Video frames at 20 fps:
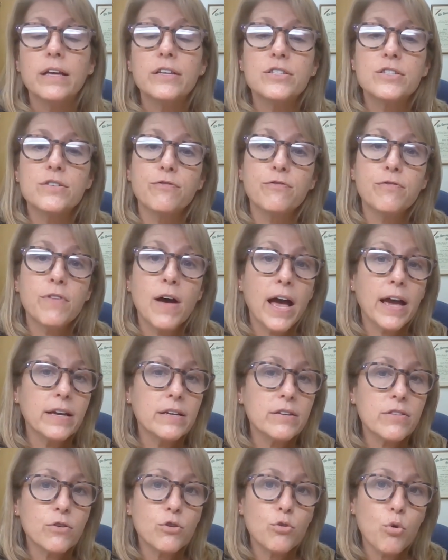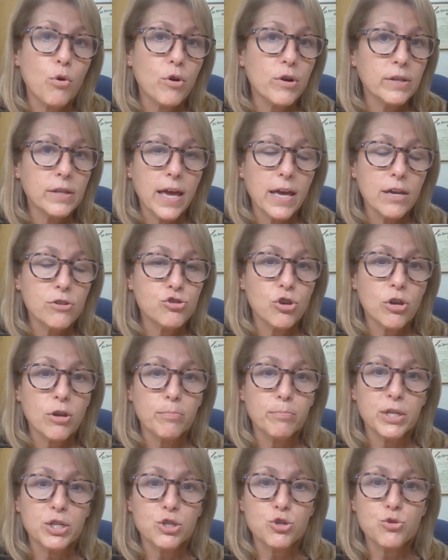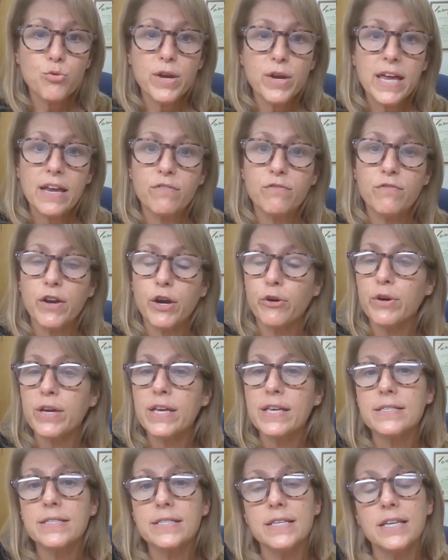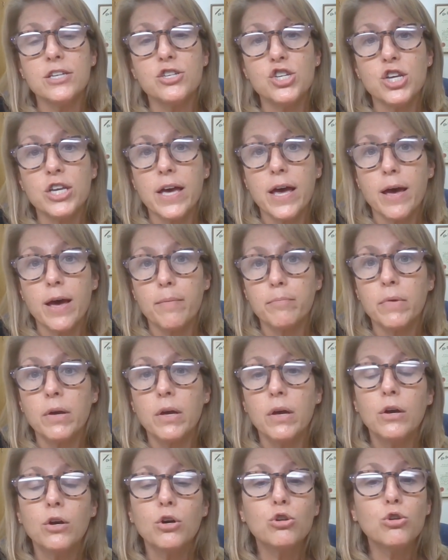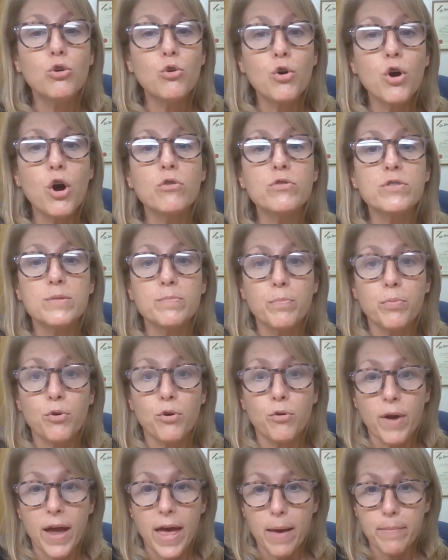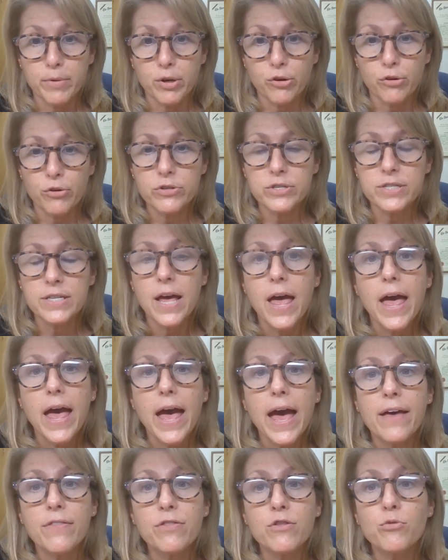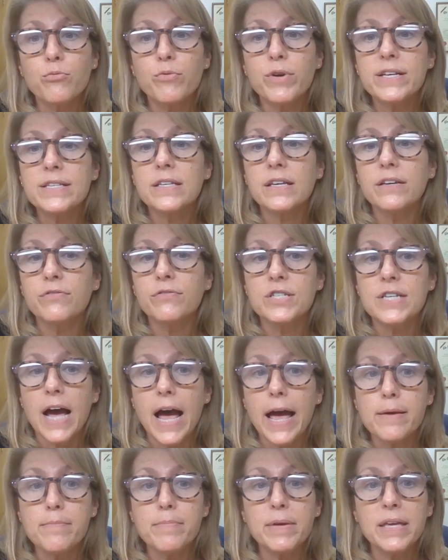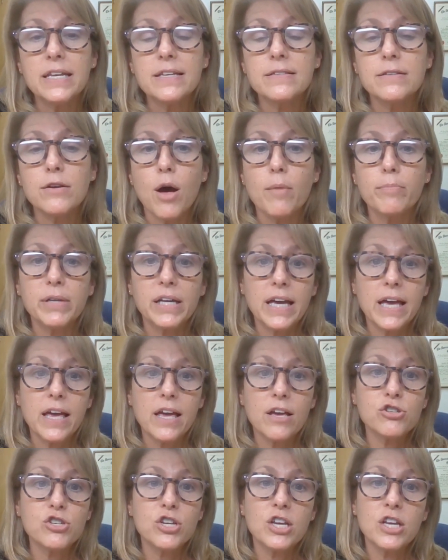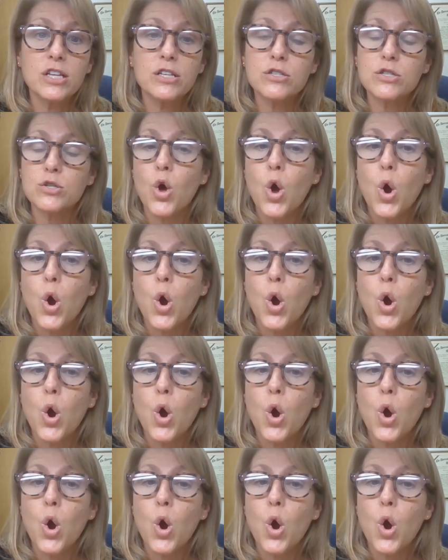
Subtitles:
defined the correlation between various CGM glucose parameters and the risk of diabetes complications